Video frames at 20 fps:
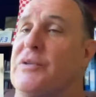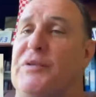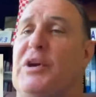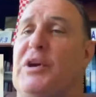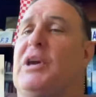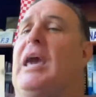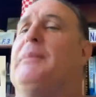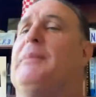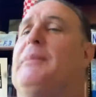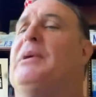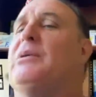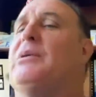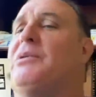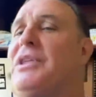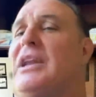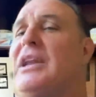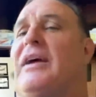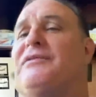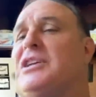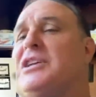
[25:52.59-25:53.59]
If you came in with
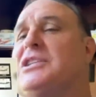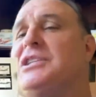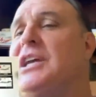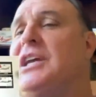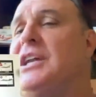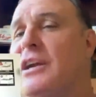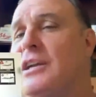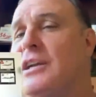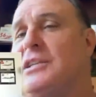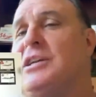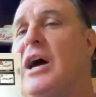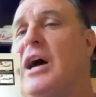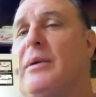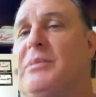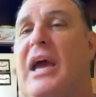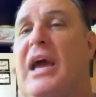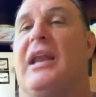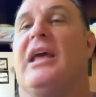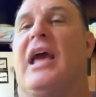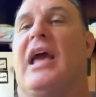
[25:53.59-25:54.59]
an F-16 and a
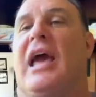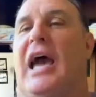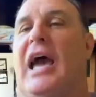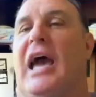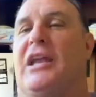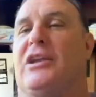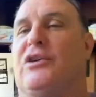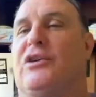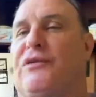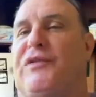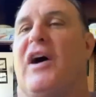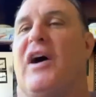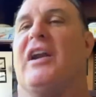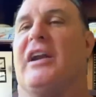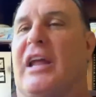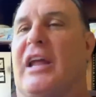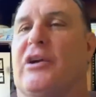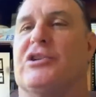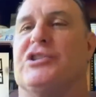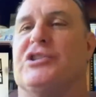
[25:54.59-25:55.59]
Tomcat and you fought
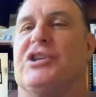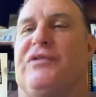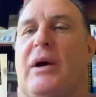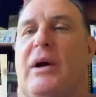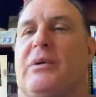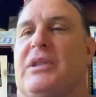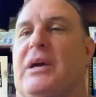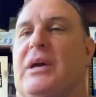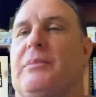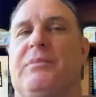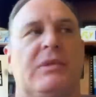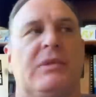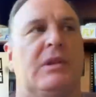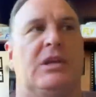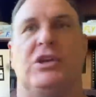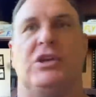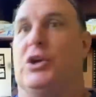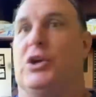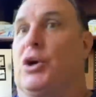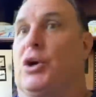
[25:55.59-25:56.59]
an energy fight with him,
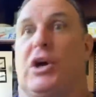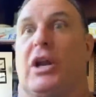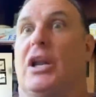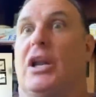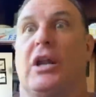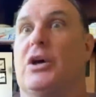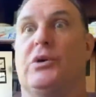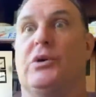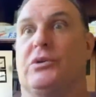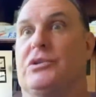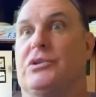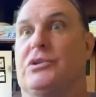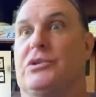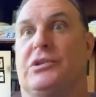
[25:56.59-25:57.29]
you're going to lose.